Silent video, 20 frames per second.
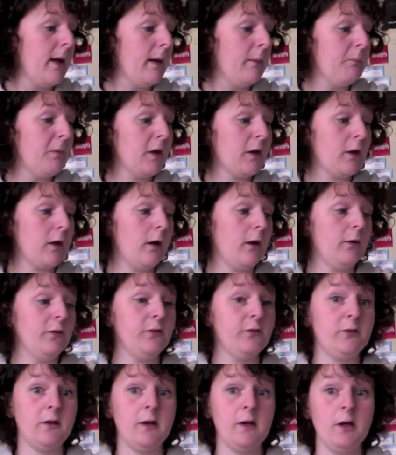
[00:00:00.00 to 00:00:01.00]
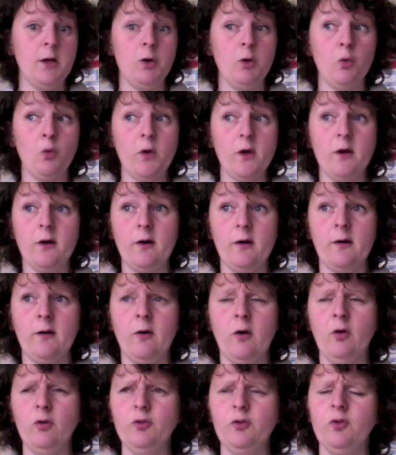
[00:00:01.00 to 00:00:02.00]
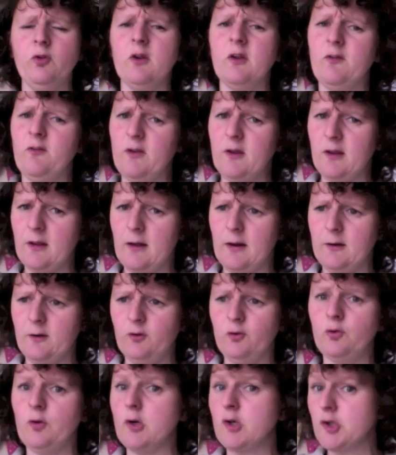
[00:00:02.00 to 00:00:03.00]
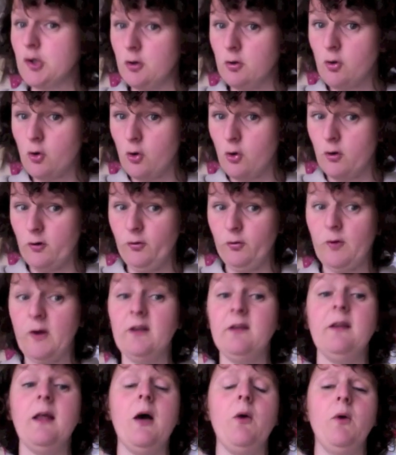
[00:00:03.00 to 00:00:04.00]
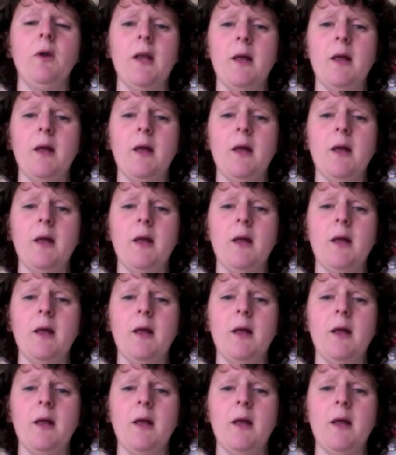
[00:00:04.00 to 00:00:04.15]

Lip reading: because we are also giving an instructional course right now,